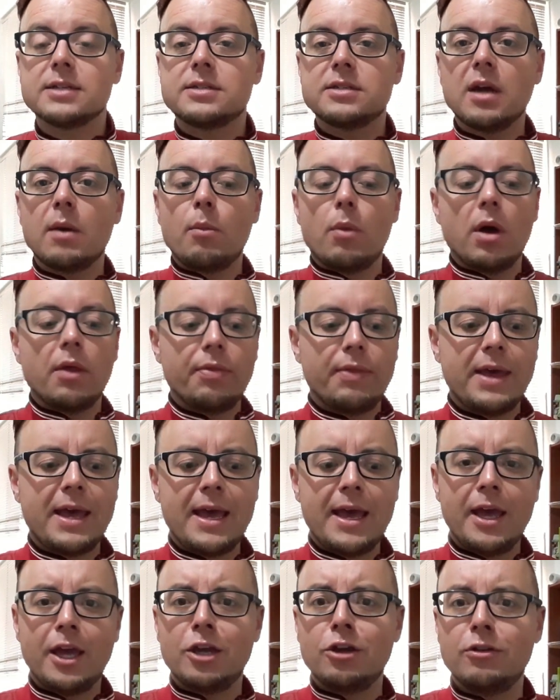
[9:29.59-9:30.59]
someone
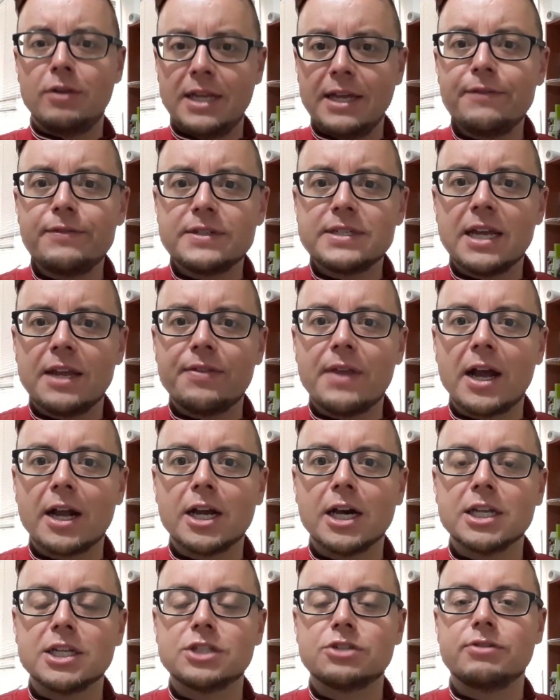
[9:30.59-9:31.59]
there who lives in that
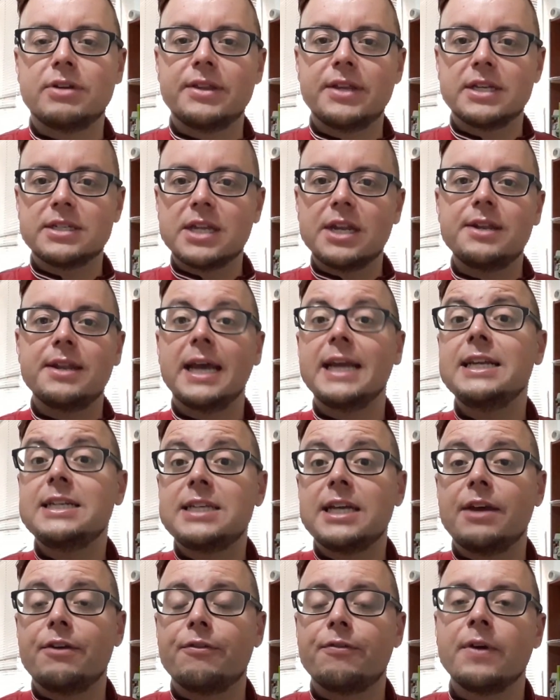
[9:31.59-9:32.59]
country that's a
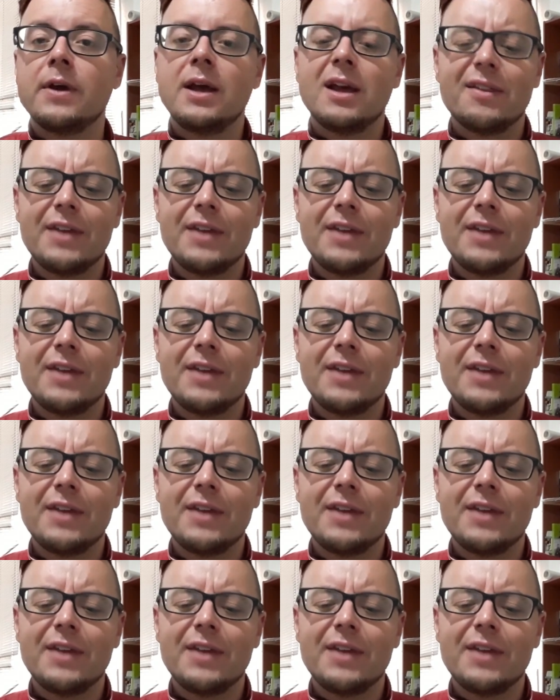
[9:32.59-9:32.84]
native.